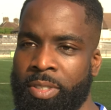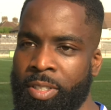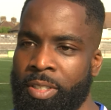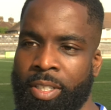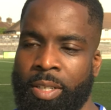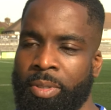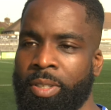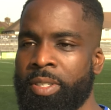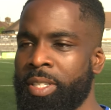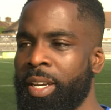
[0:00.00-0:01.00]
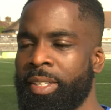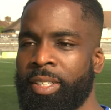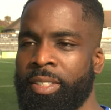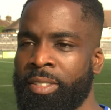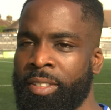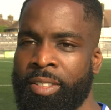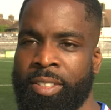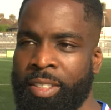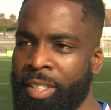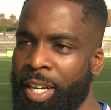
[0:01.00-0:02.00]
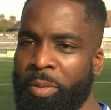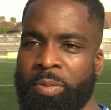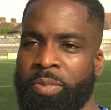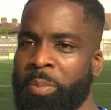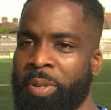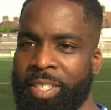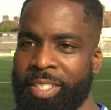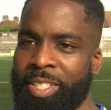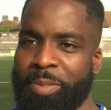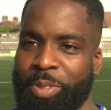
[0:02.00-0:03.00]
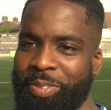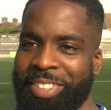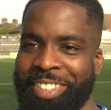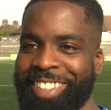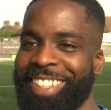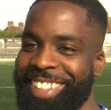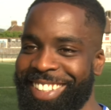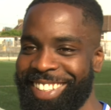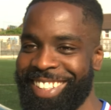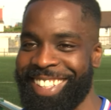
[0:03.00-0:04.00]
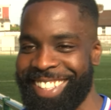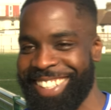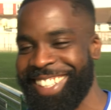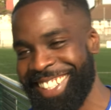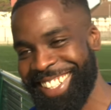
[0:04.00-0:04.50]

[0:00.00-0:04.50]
So, yeah, we go on Saturday and I want 3 points and to move on.